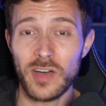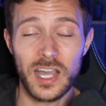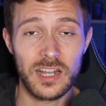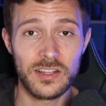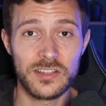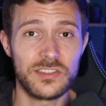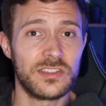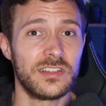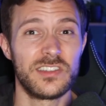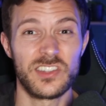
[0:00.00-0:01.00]
violence
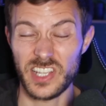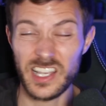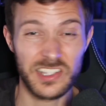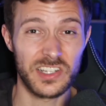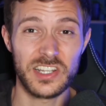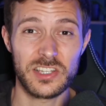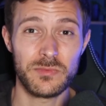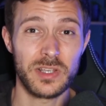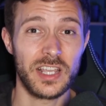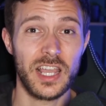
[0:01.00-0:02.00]
and
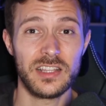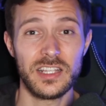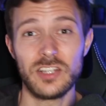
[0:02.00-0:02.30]
Satanism again,